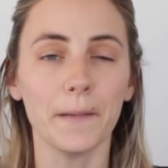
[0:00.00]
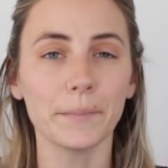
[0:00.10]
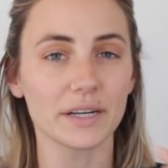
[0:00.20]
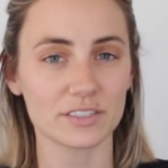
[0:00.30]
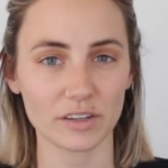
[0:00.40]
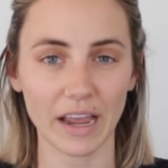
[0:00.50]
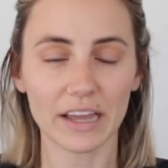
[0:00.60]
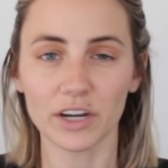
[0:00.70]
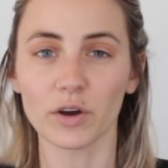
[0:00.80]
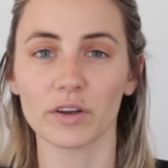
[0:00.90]
But it's okay, I
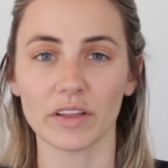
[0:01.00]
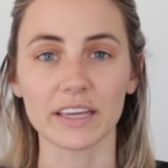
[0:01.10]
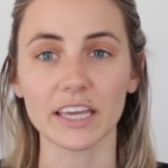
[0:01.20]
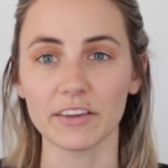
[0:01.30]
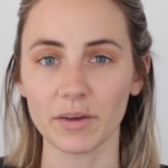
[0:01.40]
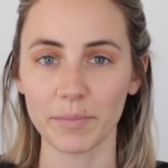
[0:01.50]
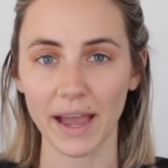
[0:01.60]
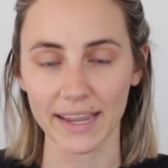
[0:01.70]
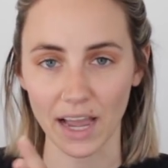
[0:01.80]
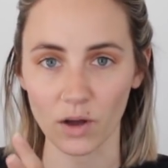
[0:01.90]
know he'll like even
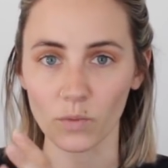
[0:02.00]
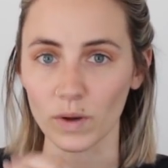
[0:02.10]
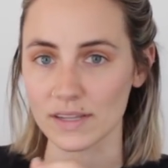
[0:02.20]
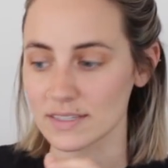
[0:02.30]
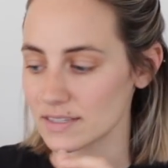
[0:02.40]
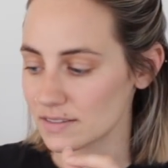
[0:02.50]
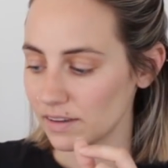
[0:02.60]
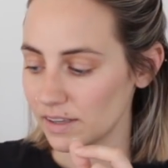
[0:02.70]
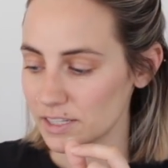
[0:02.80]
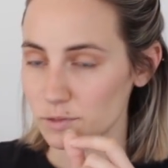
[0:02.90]
back out once
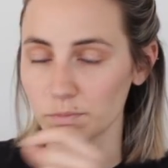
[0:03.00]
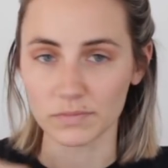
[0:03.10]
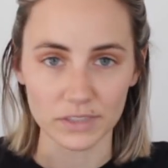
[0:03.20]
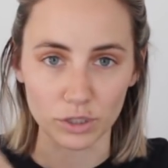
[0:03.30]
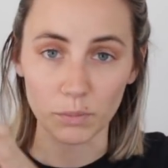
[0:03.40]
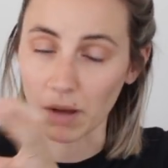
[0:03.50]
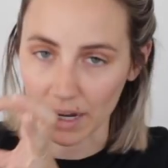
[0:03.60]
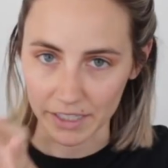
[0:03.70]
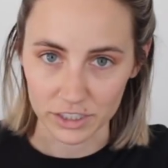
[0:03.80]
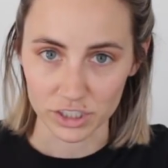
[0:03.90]
his little
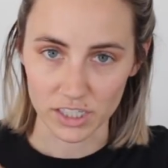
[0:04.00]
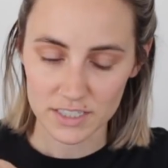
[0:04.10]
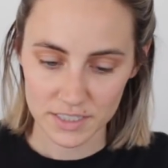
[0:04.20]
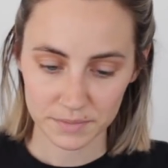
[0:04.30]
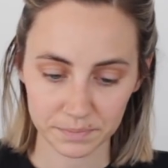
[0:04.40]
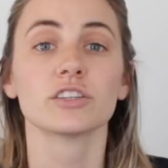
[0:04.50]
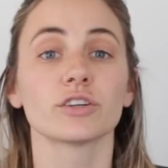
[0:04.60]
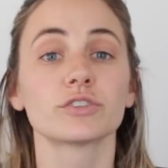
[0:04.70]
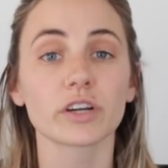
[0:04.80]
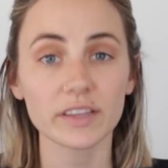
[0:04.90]
body adjusts.
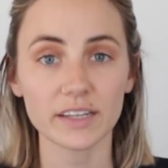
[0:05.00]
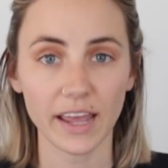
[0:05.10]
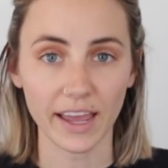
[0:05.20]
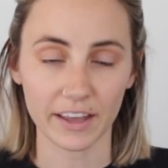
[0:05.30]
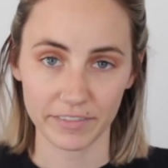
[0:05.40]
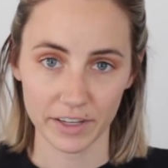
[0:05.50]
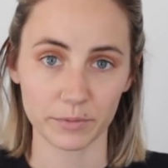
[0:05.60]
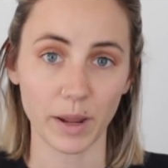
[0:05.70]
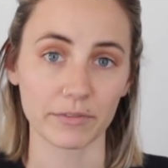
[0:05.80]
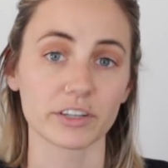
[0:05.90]
So during the day, I feed
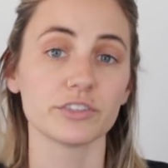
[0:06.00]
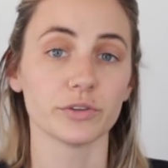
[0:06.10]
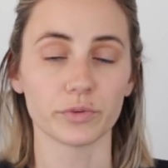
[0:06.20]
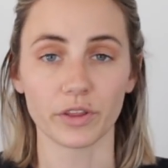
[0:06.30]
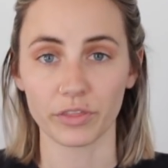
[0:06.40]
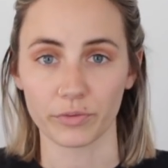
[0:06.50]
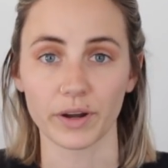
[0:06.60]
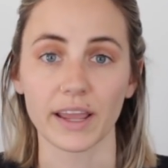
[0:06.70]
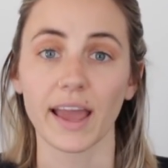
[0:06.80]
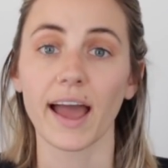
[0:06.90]
him every 2 to
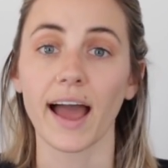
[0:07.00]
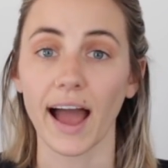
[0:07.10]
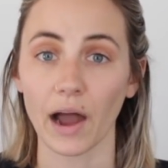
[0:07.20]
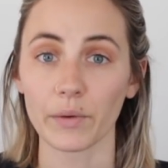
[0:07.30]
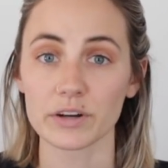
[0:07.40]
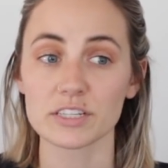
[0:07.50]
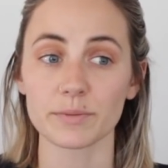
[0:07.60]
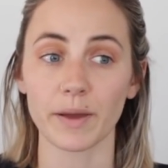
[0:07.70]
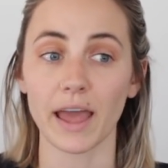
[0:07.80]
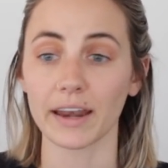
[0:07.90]
3 hours
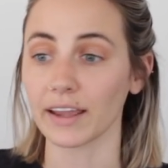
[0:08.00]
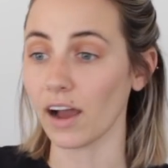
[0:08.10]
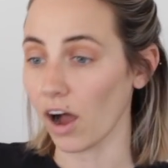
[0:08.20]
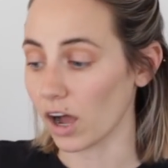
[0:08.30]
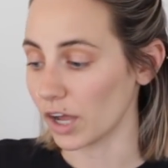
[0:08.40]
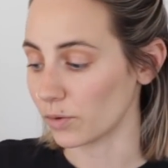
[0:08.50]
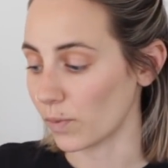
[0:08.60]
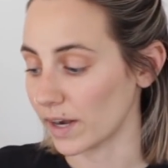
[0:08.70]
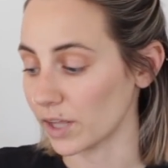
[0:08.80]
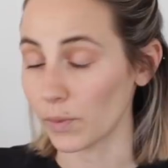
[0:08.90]
depending on
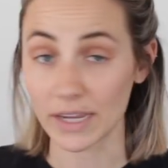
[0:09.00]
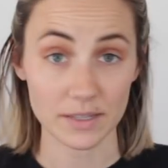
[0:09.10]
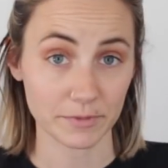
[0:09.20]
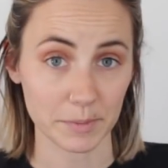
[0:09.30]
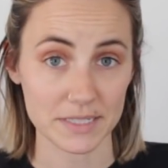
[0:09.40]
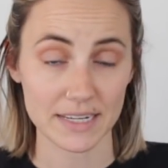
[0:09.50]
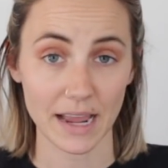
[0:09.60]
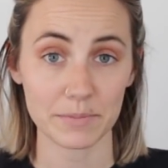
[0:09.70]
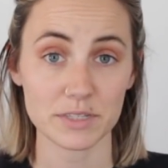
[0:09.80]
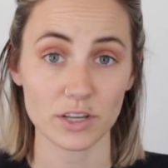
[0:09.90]
when he wakes up from his
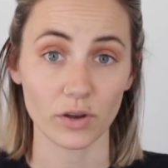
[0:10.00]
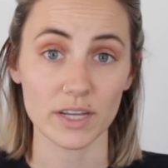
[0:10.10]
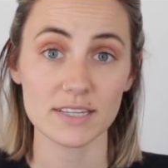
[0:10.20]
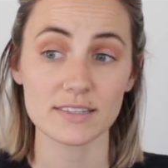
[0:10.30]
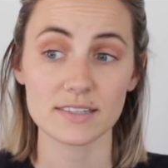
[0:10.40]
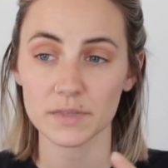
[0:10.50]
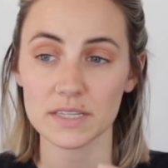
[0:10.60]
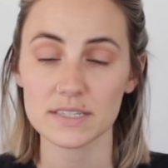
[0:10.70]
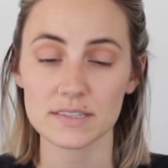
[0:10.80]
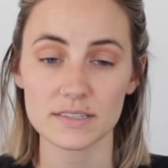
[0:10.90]
nap. So his
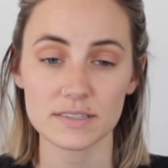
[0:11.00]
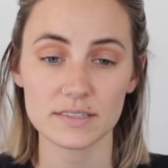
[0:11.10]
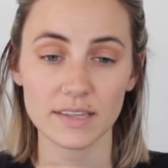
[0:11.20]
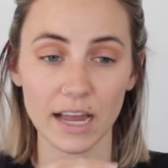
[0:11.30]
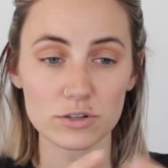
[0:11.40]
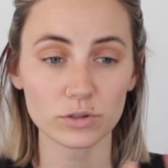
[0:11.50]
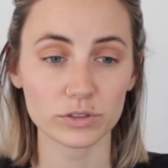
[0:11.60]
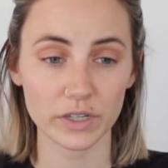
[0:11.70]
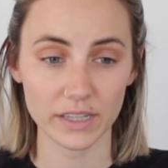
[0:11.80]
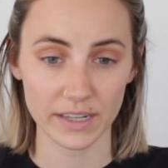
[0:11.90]
schedule
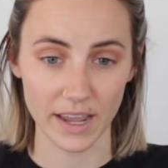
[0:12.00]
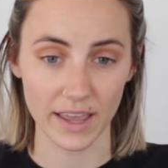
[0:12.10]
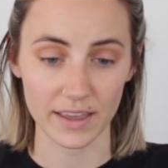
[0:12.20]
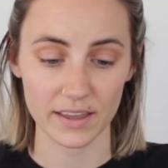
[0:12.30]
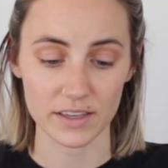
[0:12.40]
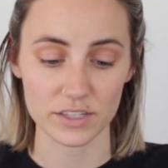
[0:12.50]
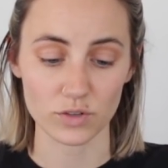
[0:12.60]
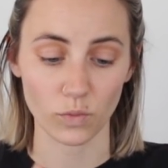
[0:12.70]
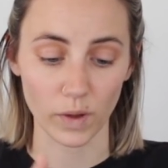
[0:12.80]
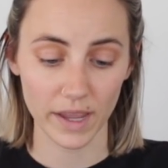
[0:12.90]
during the day is
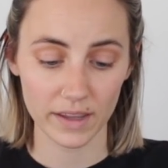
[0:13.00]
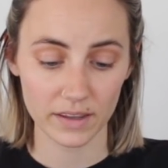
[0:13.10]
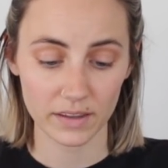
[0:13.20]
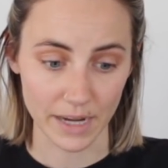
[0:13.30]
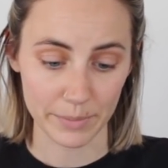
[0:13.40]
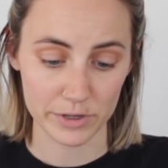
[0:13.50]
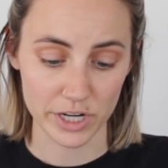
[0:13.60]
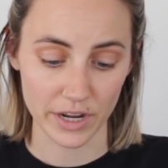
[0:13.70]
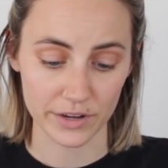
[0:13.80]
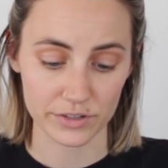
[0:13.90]
wake, diaper
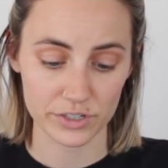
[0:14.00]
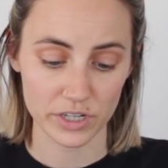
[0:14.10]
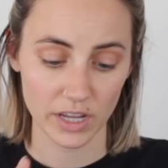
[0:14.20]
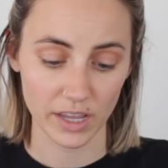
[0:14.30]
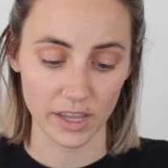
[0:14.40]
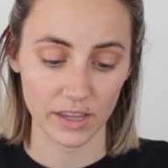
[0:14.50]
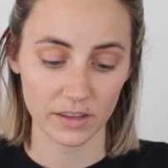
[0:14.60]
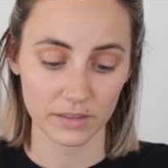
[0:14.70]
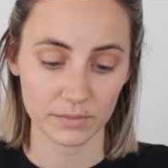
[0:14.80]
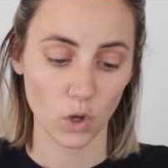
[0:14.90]
change,
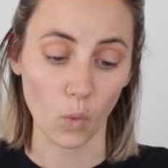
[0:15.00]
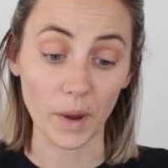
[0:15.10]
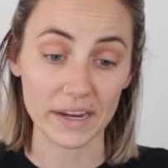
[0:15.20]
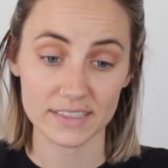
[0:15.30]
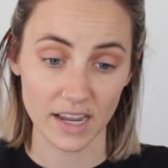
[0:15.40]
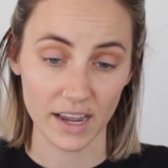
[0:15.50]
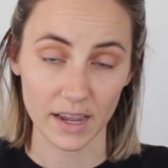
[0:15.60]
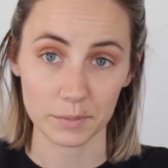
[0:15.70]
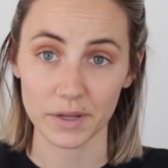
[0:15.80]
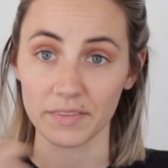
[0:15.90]
eat, awake
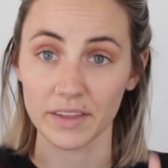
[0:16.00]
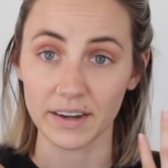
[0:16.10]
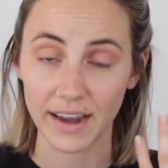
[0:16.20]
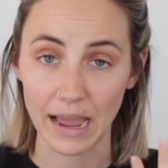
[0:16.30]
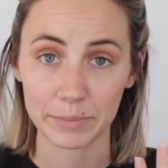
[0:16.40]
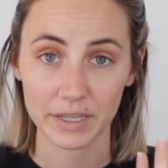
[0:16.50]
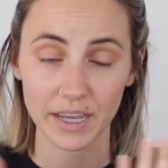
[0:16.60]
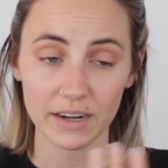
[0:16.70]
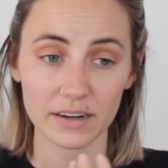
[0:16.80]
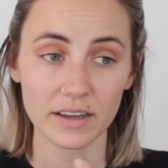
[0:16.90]
time, and then nap
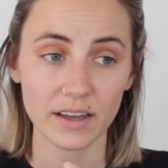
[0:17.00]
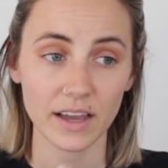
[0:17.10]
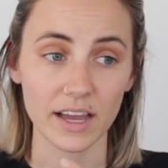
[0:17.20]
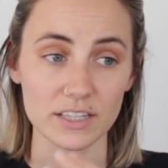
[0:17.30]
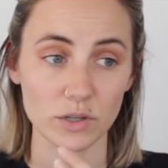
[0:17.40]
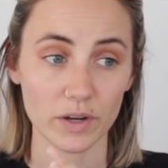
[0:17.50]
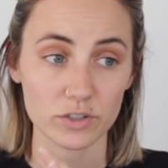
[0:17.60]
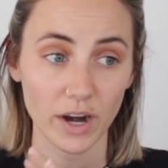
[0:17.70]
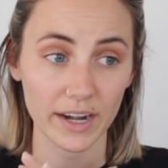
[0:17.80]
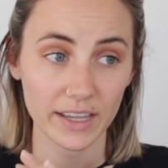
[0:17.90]
again. And so I
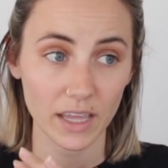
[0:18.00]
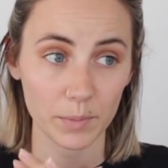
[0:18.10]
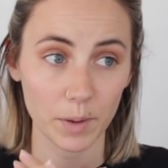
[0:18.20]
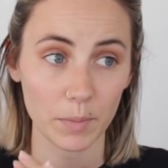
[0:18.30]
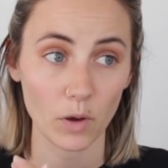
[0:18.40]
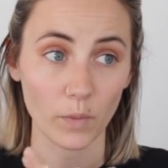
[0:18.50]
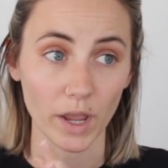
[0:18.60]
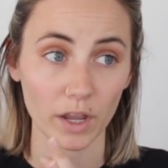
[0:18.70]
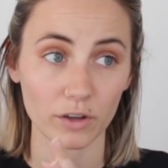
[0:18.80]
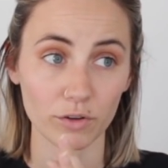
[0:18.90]
try to keep him
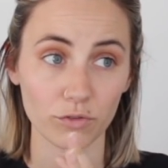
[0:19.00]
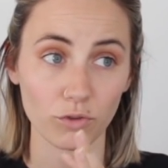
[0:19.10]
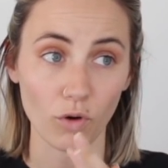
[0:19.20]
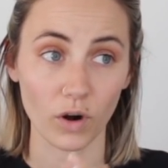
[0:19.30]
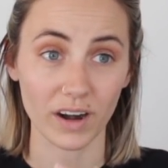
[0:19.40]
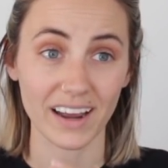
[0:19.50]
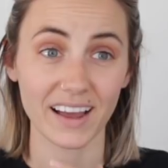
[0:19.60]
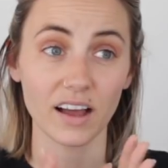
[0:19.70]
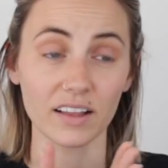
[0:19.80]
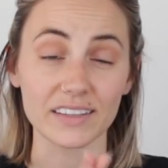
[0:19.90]
awake for
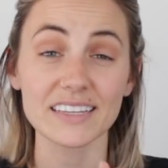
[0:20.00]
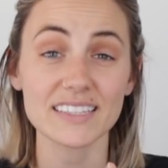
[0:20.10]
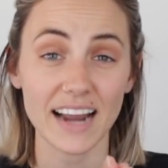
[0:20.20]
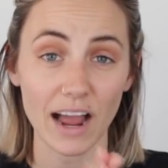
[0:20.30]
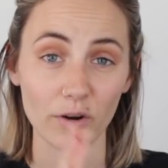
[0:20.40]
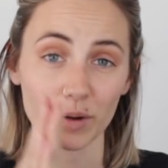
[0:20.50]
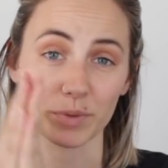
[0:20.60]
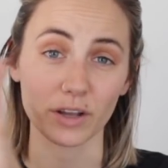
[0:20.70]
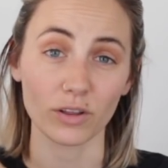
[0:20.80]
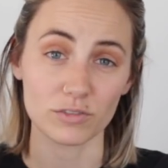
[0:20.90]
at least an hour,
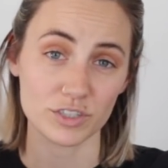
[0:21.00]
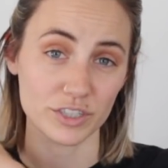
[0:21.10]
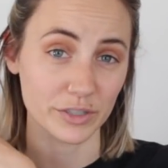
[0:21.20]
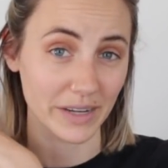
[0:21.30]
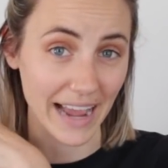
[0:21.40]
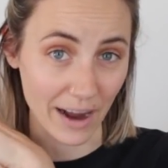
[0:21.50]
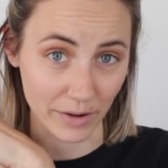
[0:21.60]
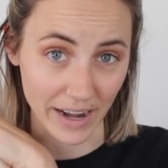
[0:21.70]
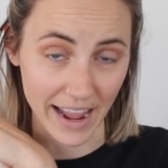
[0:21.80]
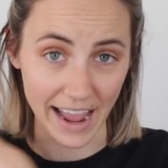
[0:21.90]
but closer to an hour
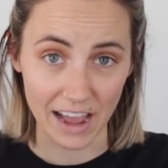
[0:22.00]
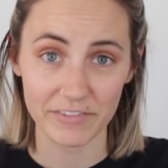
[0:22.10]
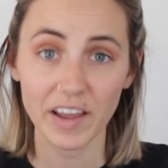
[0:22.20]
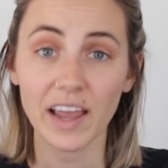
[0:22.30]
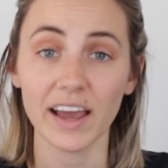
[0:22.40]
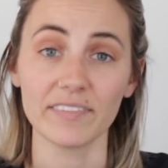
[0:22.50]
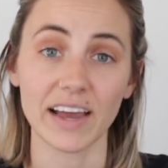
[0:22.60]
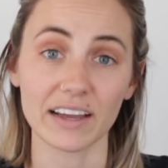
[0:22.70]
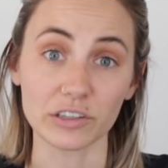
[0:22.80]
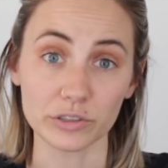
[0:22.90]
and a half, and
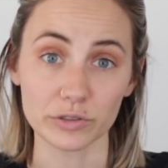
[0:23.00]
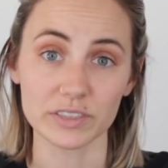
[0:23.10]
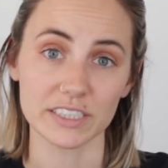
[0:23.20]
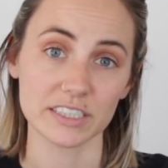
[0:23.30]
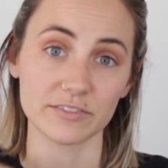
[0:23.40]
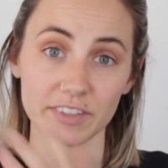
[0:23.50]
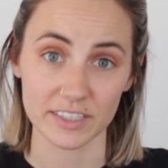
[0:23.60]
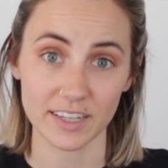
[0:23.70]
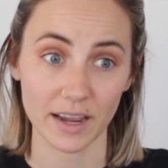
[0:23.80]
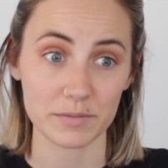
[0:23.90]
that includes his feed
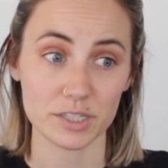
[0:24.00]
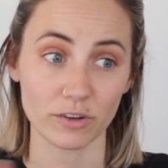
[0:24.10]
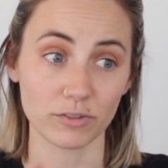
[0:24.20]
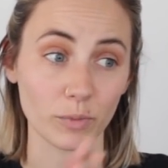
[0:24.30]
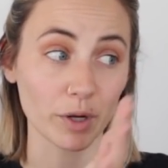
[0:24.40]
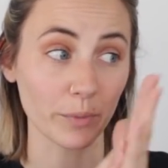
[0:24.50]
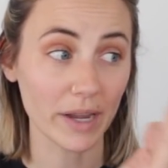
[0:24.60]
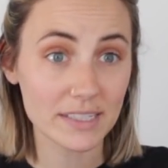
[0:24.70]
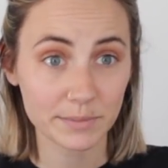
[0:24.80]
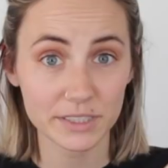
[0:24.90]
time. So from when he
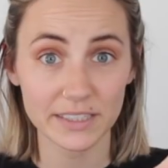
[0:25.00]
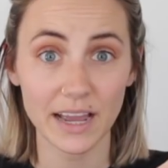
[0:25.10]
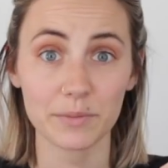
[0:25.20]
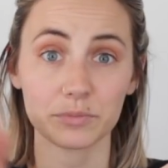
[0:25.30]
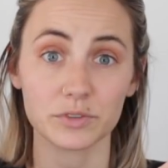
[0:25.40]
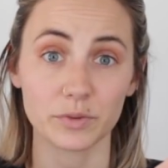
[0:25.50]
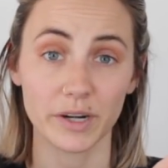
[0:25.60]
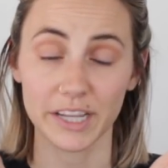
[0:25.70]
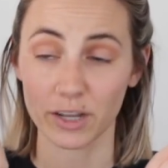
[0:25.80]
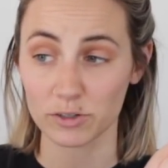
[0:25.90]
wakes up to the nap to when
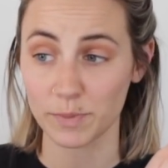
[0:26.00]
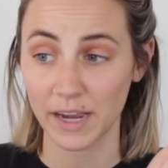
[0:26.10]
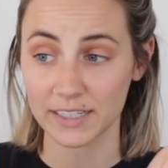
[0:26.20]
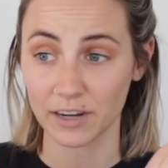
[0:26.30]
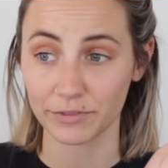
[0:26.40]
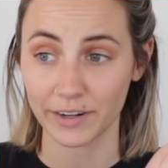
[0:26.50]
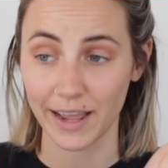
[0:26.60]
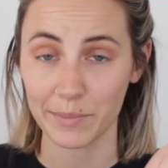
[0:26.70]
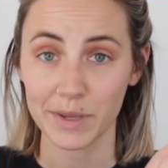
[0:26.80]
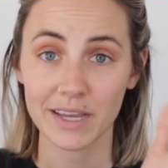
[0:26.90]
he goes back down for nap